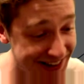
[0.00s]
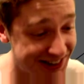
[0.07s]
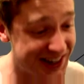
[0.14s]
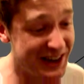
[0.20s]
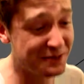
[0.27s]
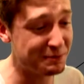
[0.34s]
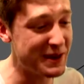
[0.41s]

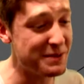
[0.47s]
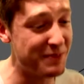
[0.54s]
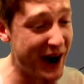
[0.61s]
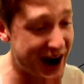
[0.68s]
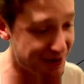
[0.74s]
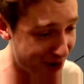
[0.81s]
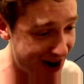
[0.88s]
Give me
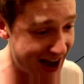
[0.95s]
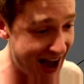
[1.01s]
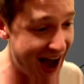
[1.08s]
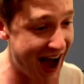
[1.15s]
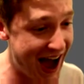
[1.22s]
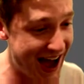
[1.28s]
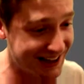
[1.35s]
back my
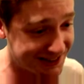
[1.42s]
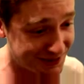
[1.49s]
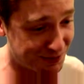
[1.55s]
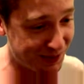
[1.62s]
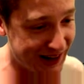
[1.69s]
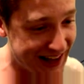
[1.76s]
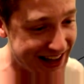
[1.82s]
ass,
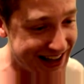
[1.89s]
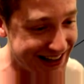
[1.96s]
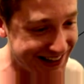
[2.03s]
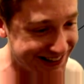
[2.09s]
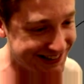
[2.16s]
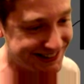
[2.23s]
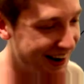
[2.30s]

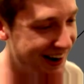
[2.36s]
please.